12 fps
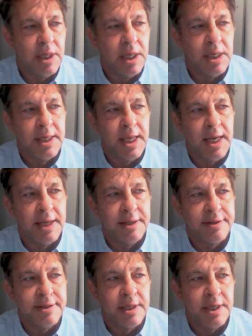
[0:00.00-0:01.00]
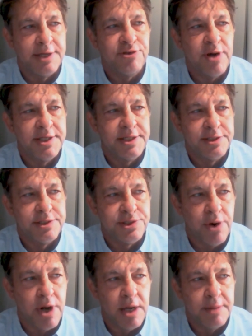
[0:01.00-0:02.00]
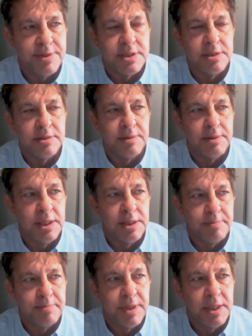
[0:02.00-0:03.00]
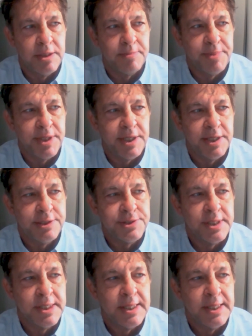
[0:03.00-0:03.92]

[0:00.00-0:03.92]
And, and I think I tried to describe this in the, in, the, in the piece